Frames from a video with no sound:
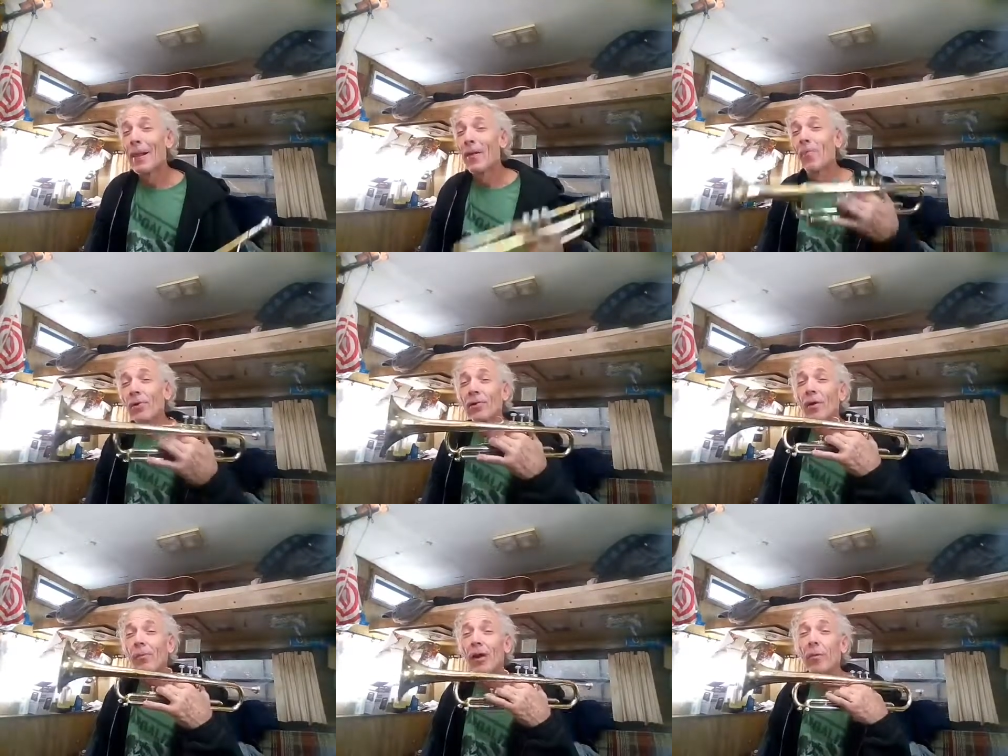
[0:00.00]
I'm building
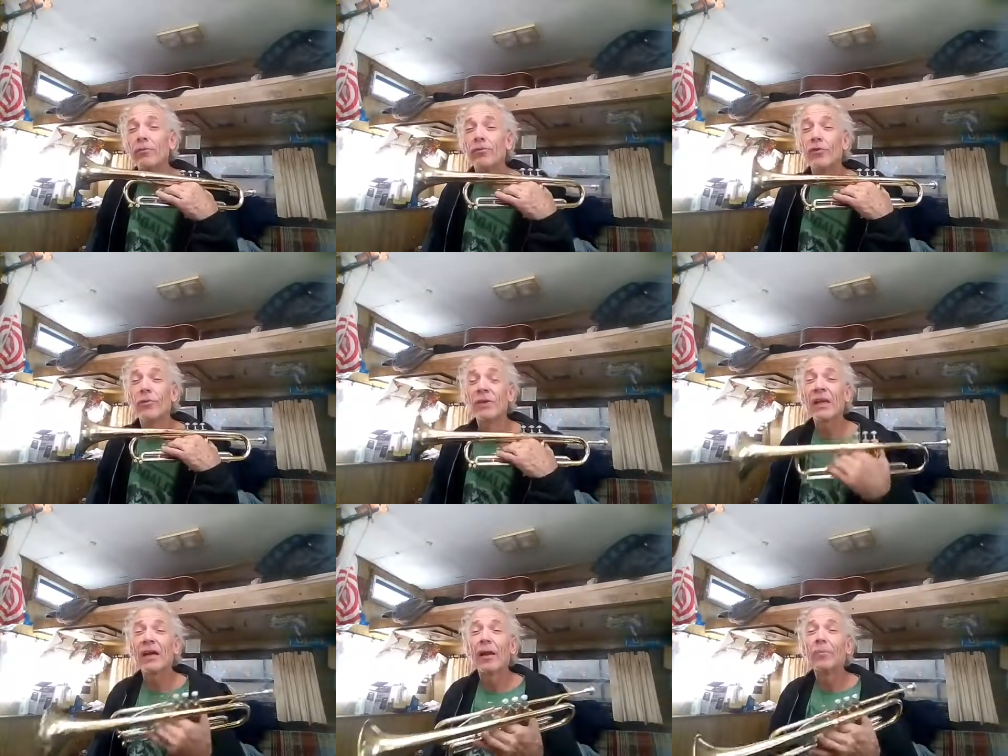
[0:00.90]
up my embouchure, but
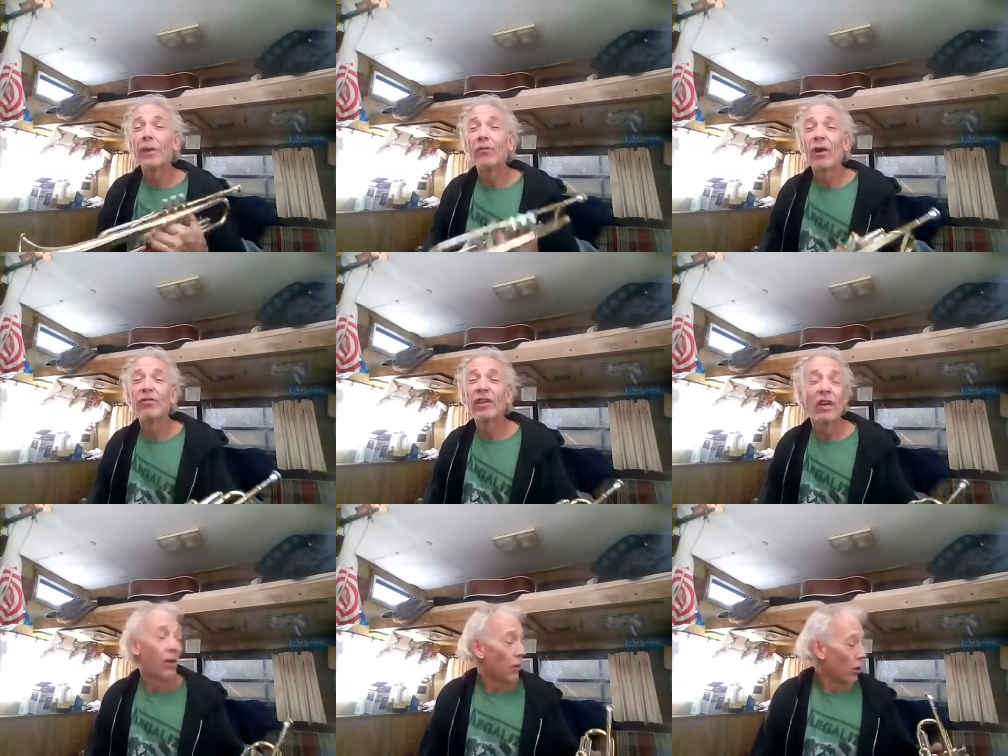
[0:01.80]
yeah, I play Reveille,
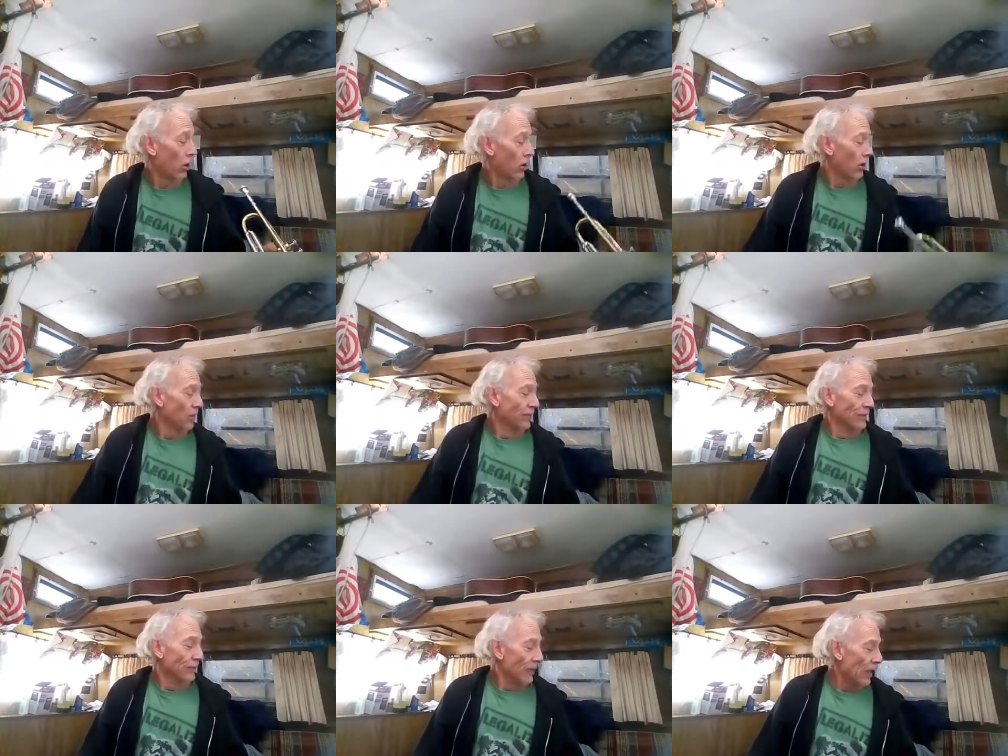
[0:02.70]

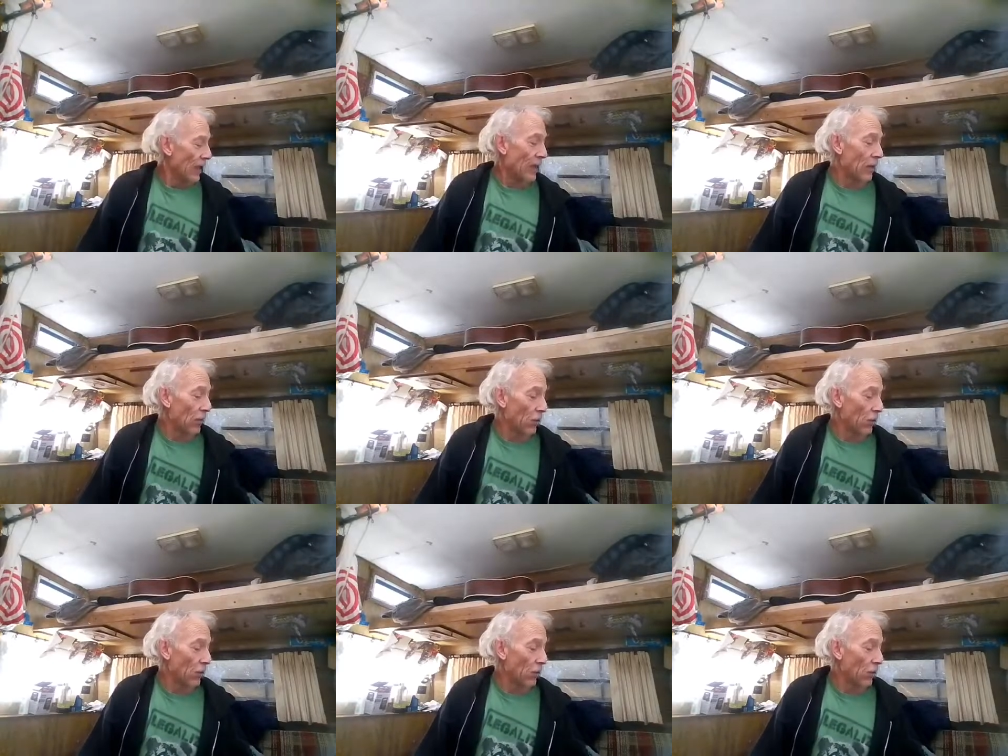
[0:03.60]
and